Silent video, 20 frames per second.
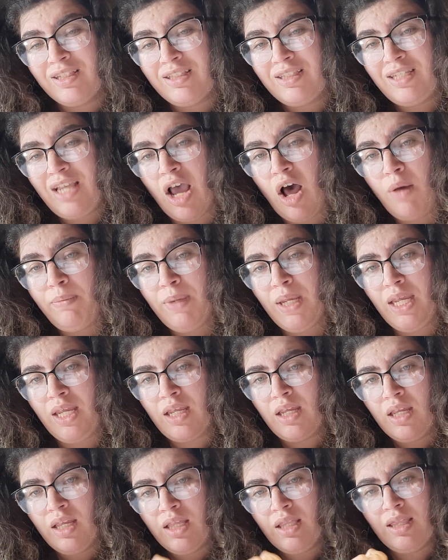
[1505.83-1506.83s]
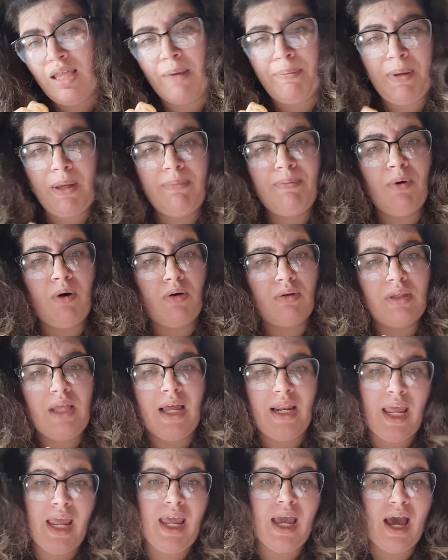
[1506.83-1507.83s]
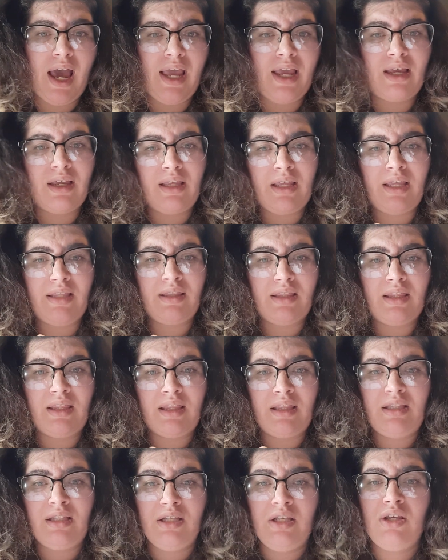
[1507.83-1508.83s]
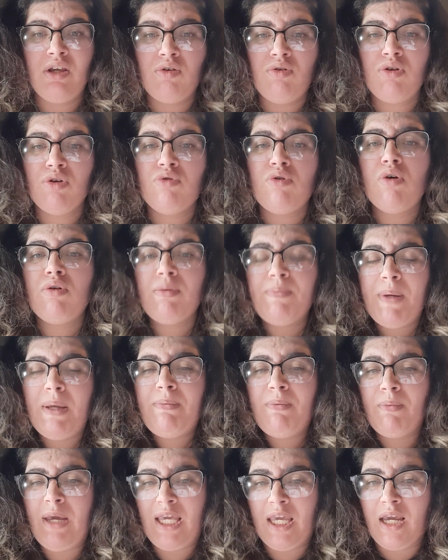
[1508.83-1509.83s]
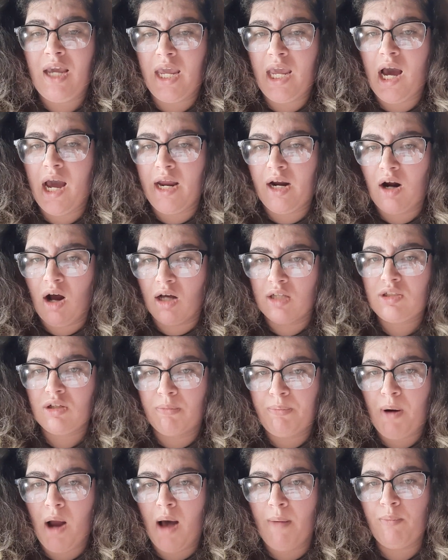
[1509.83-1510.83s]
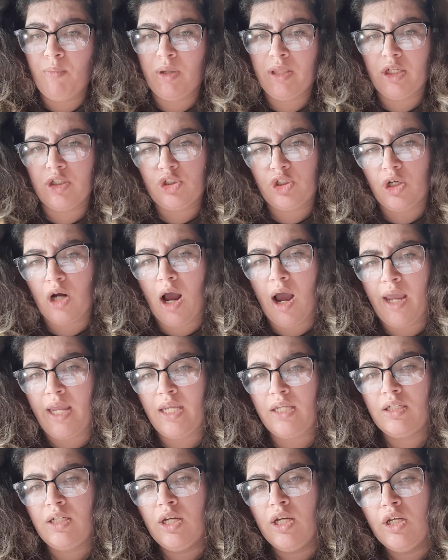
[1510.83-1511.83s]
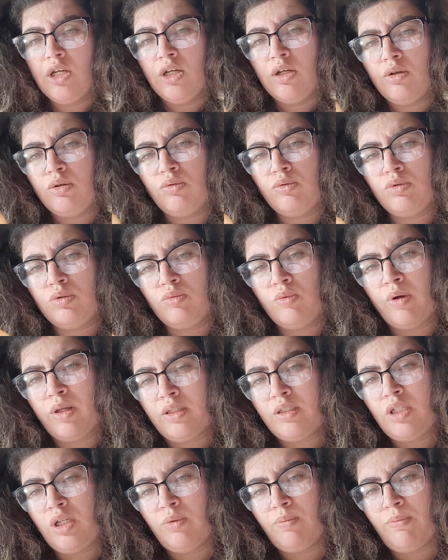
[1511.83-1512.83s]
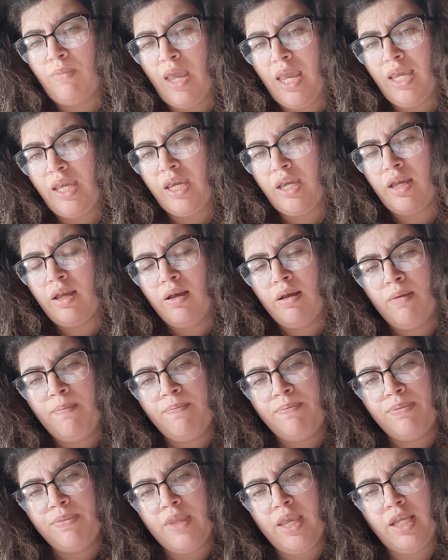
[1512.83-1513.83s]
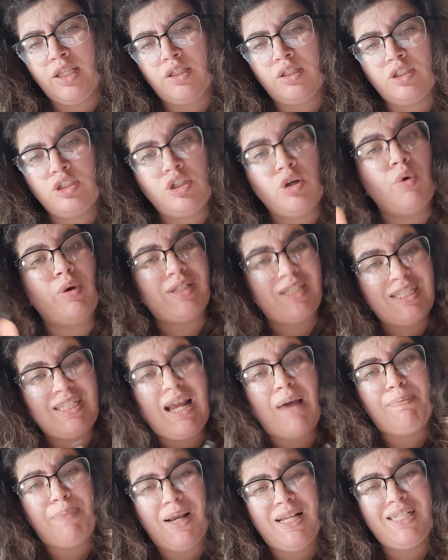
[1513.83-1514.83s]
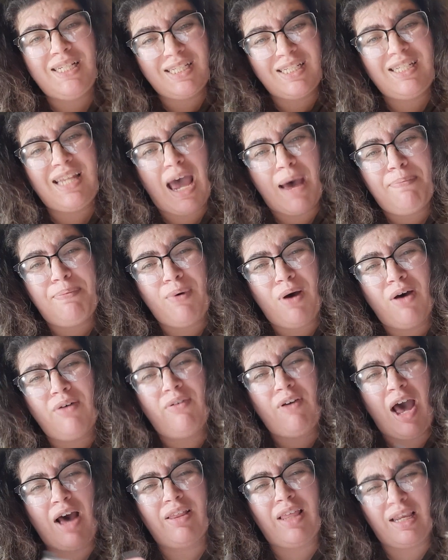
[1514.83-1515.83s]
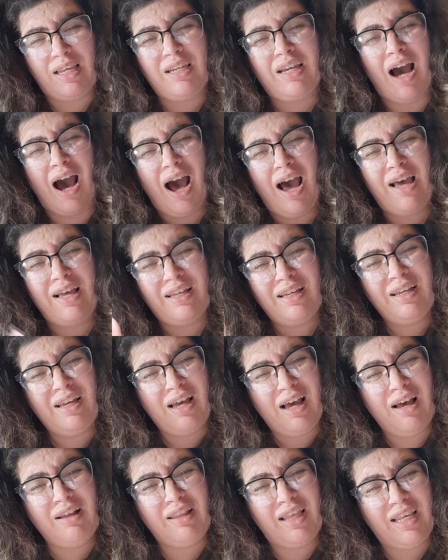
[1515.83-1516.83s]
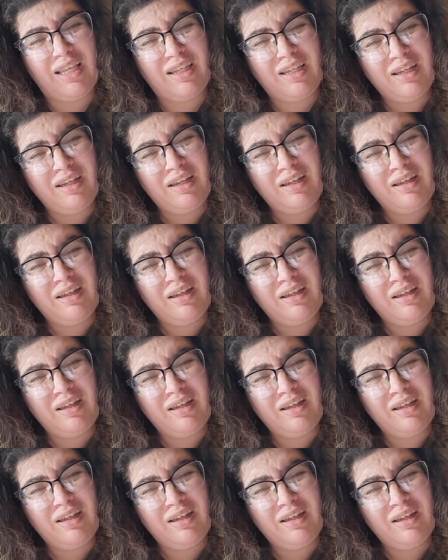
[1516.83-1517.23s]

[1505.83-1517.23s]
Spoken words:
Tell me that AI, you know, the people making AI are also a problem when they're trying to make it show a step by step of how they got, like